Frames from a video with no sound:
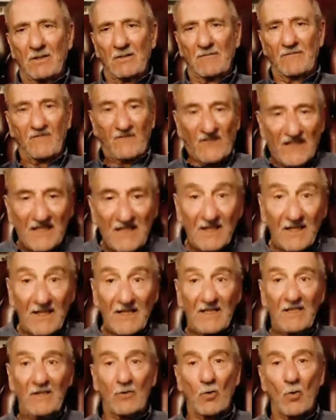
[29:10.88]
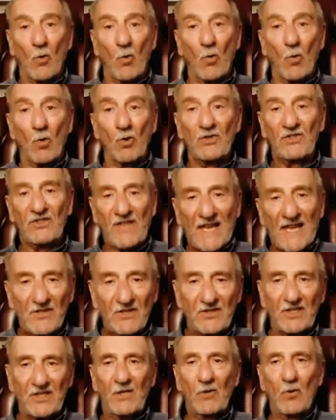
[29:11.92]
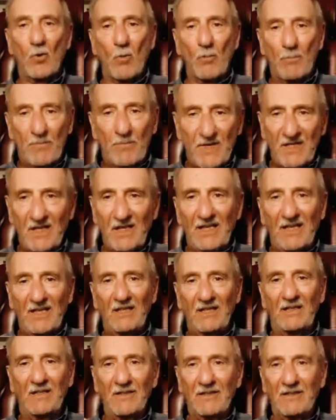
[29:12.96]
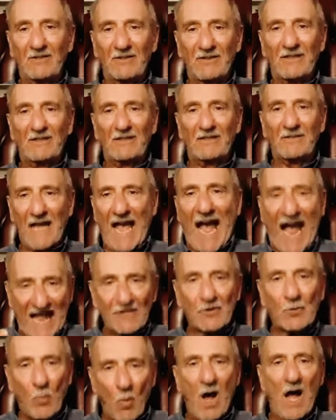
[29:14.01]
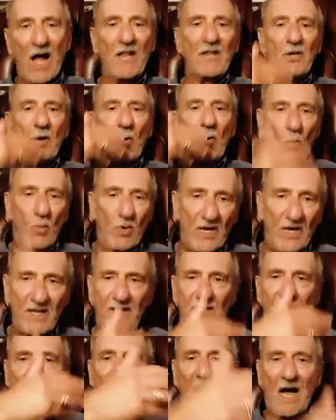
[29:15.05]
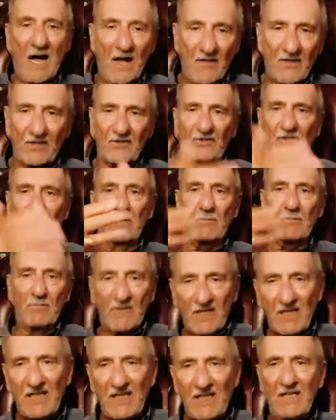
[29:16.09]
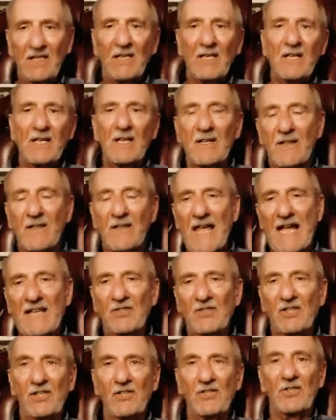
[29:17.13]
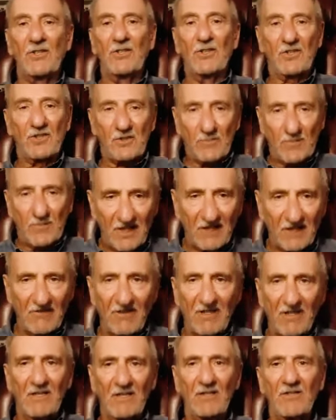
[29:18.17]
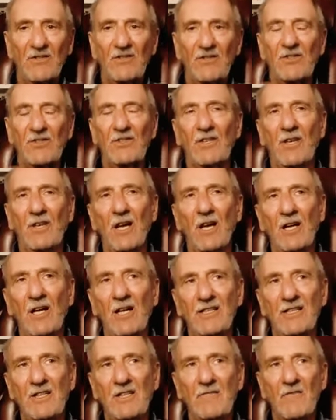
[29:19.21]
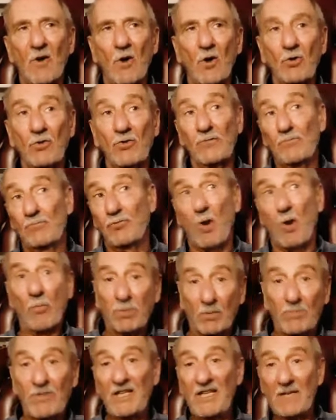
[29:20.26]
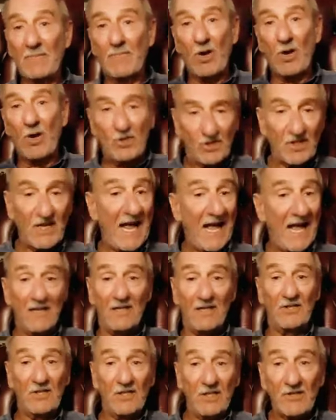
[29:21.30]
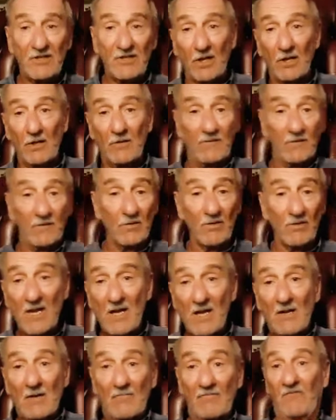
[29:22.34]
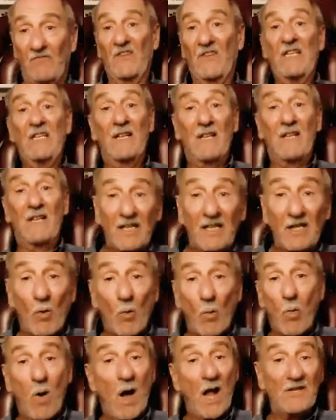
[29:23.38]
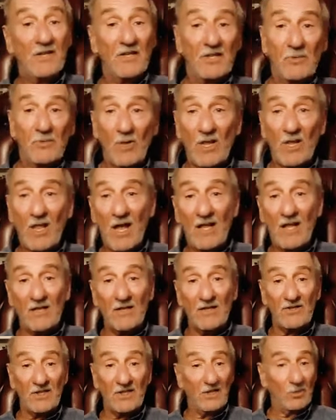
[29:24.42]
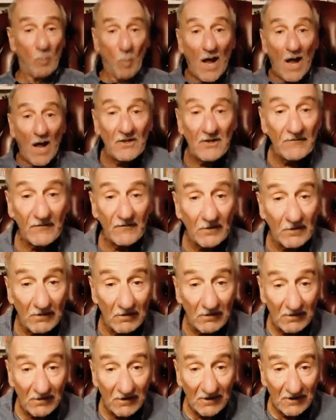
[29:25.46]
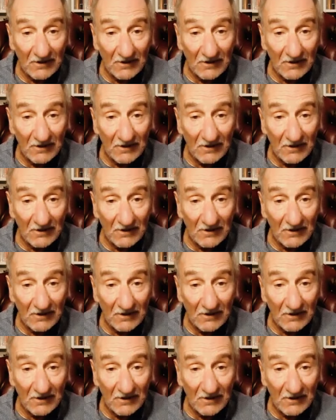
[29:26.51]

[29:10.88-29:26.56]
feeling or sensing or being at one with others. To me, that is an experience. It involves probably emotionality and so forth. Feeling oneness with others is wonderful.